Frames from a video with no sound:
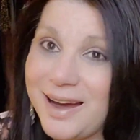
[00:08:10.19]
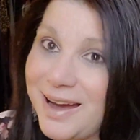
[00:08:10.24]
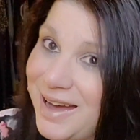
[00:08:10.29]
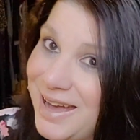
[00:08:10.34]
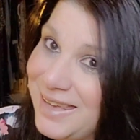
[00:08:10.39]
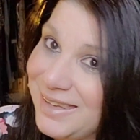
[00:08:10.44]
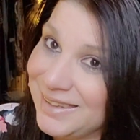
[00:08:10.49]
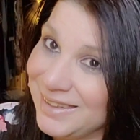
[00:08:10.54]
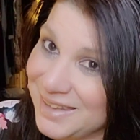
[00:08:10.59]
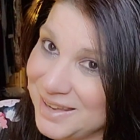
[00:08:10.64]
I
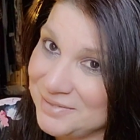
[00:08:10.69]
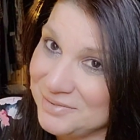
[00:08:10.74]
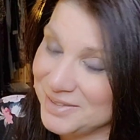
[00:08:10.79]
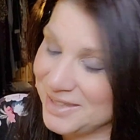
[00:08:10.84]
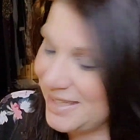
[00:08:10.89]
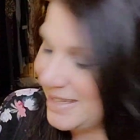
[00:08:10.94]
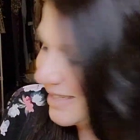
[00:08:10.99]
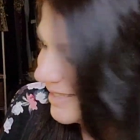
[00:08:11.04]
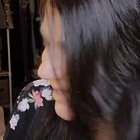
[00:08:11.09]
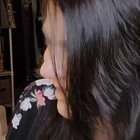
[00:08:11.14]
love
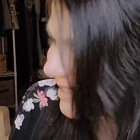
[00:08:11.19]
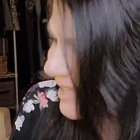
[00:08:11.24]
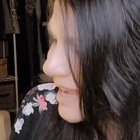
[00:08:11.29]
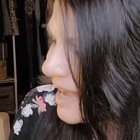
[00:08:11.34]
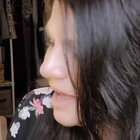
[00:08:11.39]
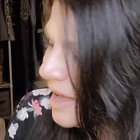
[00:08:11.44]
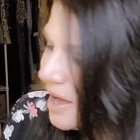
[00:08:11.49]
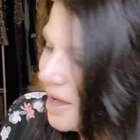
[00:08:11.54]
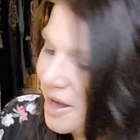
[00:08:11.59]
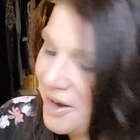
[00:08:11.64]
these.
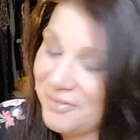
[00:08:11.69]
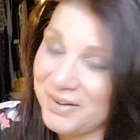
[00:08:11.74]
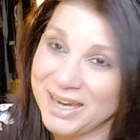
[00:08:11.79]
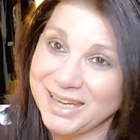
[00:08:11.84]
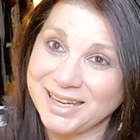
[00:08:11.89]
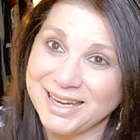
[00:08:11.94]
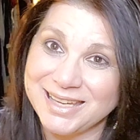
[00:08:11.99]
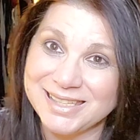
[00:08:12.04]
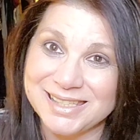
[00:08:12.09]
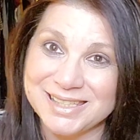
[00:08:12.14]
All right,
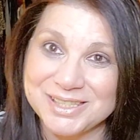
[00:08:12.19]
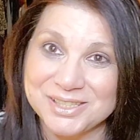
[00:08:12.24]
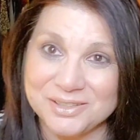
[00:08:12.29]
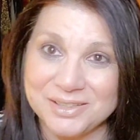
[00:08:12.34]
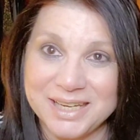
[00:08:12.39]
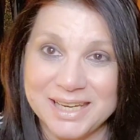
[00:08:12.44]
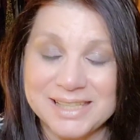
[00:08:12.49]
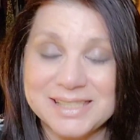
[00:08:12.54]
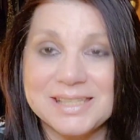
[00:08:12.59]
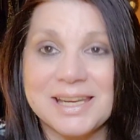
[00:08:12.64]
guys, until
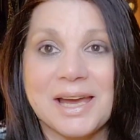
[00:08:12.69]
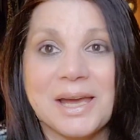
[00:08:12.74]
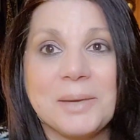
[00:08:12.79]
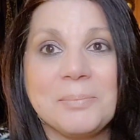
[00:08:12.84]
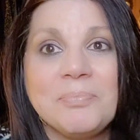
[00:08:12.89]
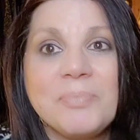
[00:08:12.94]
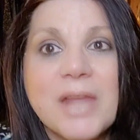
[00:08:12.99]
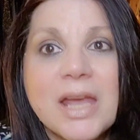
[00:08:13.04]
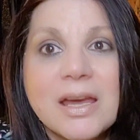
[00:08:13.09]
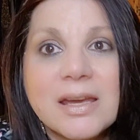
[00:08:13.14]
next time,
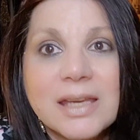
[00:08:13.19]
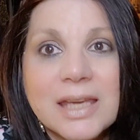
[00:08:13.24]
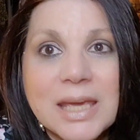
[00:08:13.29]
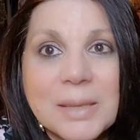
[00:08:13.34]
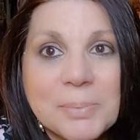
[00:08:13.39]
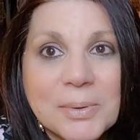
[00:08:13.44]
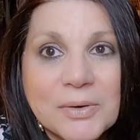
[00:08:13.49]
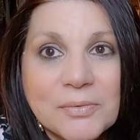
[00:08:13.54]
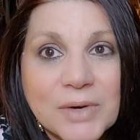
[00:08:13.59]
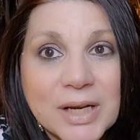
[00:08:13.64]

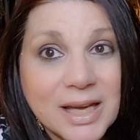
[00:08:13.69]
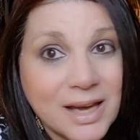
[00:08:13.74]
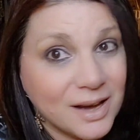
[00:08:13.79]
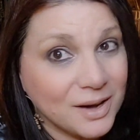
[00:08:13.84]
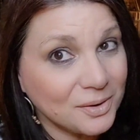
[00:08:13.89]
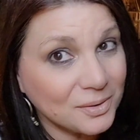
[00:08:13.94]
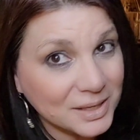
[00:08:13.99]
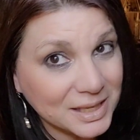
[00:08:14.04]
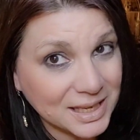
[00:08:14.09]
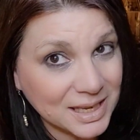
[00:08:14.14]
keep it
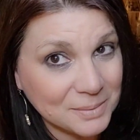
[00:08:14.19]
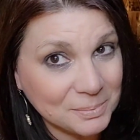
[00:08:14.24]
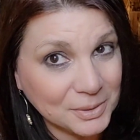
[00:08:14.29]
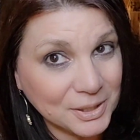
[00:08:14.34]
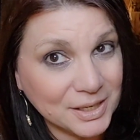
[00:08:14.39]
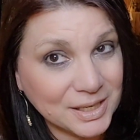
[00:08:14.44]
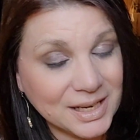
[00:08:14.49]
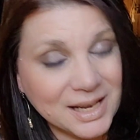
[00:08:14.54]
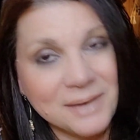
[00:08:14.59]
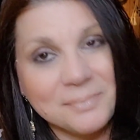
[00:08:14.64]
real. Keep
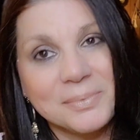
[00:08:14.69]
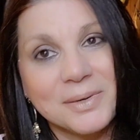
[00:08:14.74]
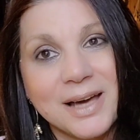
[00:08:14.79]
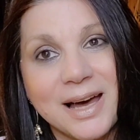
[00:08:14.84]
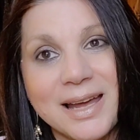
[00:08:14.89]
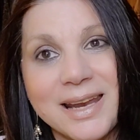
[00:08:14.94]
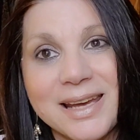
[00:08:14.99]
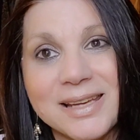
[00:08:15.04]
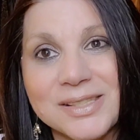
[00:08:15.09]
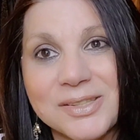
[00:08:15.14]
looking up.
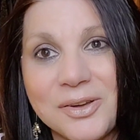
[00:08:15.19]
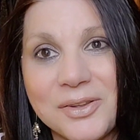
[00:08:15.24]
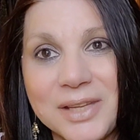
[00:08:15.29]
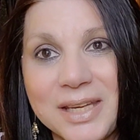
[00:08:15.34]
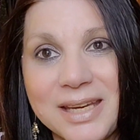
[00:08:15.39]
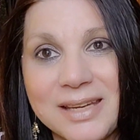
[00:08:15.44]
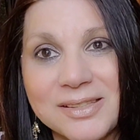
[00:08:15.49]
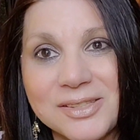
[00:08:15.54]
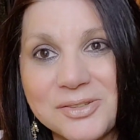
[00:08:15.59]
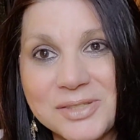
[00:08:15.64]
God has all the
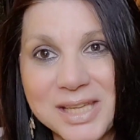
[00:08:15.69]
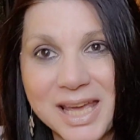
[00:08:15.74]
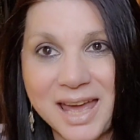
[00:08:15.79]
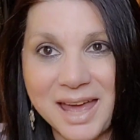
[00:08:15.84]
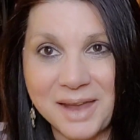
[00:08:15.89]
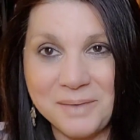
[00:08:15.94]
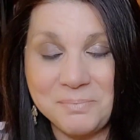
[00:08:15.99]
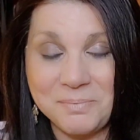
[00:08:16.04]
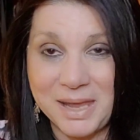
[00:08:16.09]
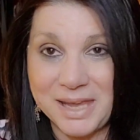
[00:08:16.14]
answers.
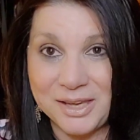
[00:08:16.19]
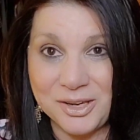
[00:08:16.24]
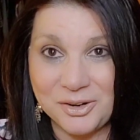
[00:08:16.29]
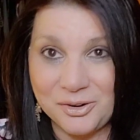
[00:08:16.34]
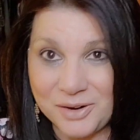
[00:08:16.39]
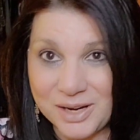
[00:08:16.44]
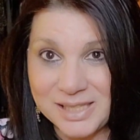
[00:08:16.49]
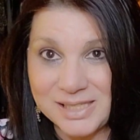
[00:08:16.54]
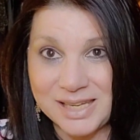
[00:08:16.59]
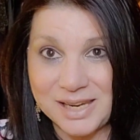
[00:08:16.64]
And make it a
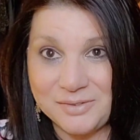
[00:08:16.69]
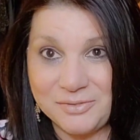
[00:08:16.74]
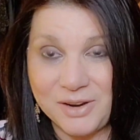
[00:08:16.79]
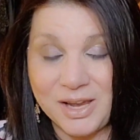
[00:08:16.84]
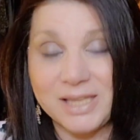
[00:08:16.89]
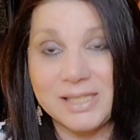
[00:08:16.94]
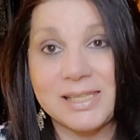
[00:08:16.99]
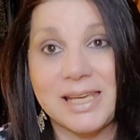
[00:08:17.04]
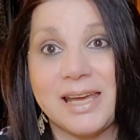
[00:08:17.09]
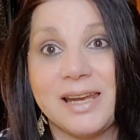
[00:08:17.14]
great day,
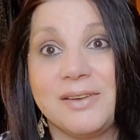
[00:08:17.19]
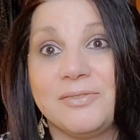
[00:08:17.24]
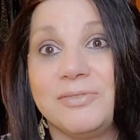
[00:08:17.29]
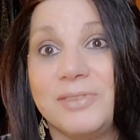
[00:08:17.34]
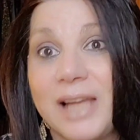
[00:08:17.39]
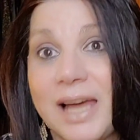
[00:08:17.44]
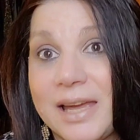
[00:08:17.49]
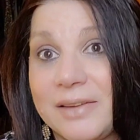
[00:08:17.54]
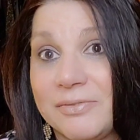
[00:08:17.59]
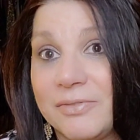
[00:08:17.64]
friends. And if
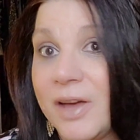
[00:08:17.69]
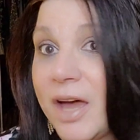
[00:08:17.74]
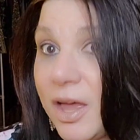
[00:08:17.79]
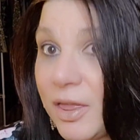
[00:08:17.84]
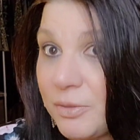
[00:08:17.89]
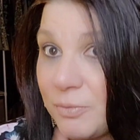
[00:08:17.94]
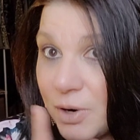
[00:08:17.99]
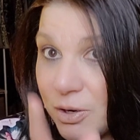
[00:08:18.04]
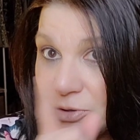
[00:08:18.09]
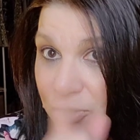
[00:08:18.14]
life
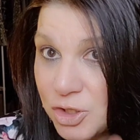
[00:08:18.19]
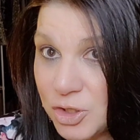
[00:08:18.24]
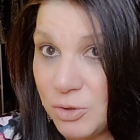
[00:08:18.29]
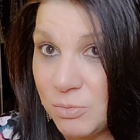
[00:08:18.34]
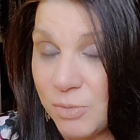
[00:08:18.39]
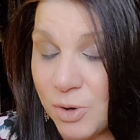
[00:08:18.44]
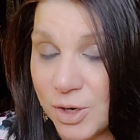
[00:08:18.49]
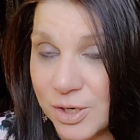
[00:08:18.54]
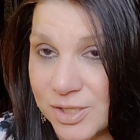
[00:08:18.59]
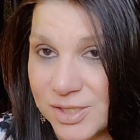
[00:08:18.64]
throws you
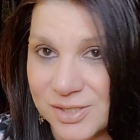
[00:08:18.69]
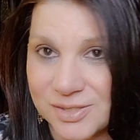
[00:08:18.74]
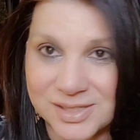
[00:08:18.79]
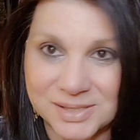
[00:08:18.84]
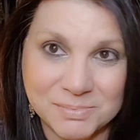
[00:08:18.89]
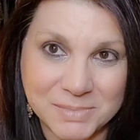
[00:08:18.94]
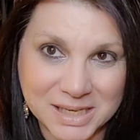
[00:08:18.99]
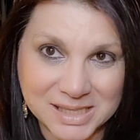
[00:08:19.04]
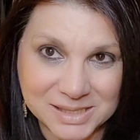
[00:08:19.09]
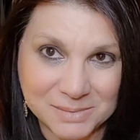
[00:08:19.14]
morsels,
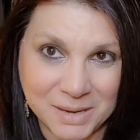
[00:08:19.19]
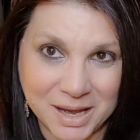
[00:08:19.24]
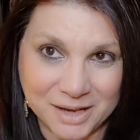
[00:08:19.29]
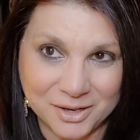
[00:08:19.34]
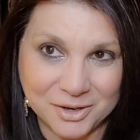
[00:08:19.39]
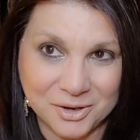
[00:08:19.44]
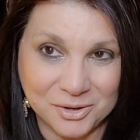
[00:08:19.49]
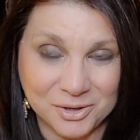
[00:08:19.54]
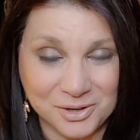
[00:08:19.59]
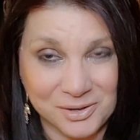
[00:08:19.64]
make some hot
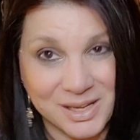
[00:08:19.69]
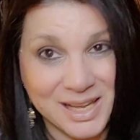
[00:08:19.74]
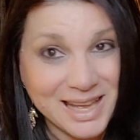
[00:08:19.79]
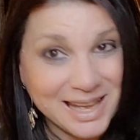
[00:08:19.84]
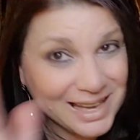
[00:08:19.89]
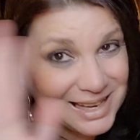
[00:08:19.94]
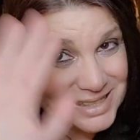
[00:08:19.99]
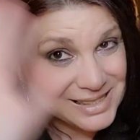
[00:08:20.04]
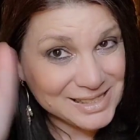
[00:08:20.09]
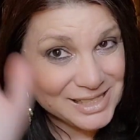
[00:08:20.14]
cocoa.
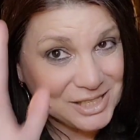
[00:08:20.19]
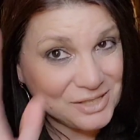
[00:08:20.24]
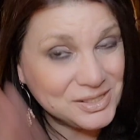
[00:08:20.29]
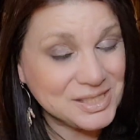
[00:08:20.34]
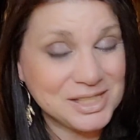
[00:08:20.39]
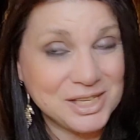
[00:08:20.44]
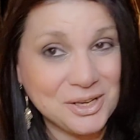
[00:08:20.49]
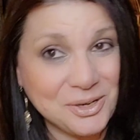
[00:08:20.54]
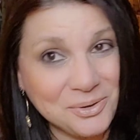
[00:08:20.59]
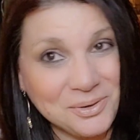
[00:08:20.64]
See you
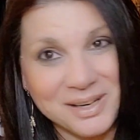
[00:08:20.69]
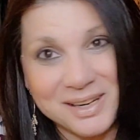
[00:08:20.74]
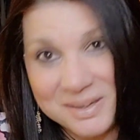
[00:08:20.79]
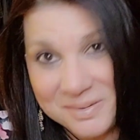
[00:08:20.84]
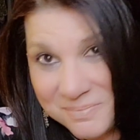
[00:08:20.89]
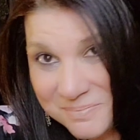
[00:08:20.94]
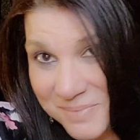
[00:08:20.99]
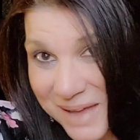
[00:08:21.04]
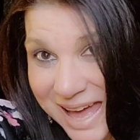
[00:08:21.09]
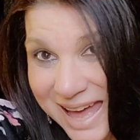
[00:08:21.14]
soon.
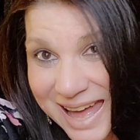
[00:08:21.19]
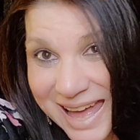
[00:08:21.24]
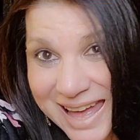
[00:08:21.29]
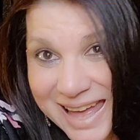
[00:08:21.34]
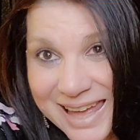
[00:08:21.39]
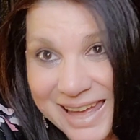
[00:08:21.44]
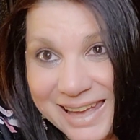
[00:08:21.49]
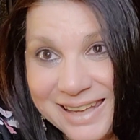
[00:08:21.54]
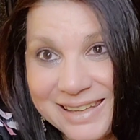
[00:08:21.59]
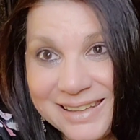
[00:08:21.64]

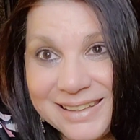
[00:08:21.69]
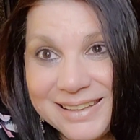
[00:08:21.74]
Bye.